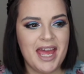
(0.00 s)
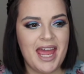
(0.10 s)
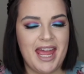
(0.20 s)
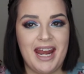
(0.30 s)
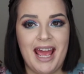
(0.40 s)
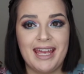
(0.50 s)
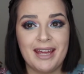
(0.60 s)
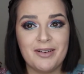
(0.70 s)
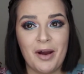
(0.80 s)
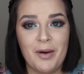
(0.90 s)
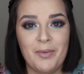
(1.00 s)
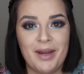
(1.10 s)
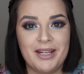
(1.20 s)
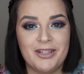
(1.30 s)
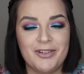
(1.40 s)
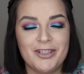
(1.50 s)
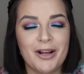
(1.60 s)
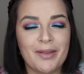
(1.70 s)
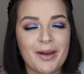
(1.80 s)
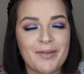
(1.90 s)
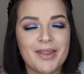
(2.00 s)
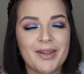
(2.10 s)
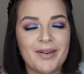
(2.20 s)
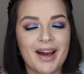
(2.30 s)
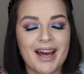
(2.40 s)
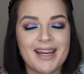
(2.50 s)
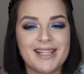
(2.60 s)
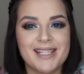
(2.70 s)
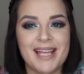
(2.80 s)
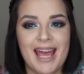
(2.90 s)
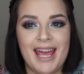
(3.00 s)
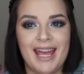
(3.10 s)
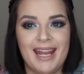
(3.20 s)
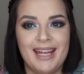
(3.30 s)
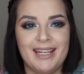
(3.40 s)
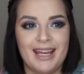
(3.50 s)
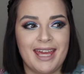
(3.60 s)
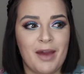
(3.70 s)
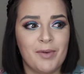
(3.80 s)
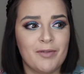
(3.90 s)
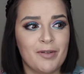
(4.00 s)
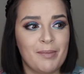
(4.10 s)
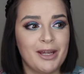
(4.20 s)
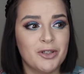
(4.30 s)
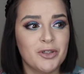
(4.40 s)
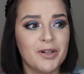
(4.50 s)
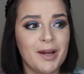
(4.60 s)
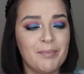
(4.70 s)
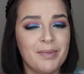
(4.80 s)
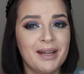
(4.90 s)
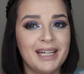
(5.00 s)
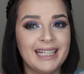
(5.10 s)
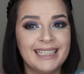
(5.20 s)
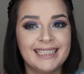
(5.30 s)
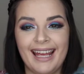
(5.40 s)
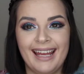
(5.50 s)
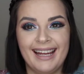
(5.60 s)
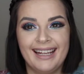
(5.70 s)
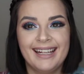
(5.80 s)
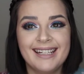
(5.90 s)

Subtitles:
and I cannot wait to share that with you guys, and I can't wait for my trip, and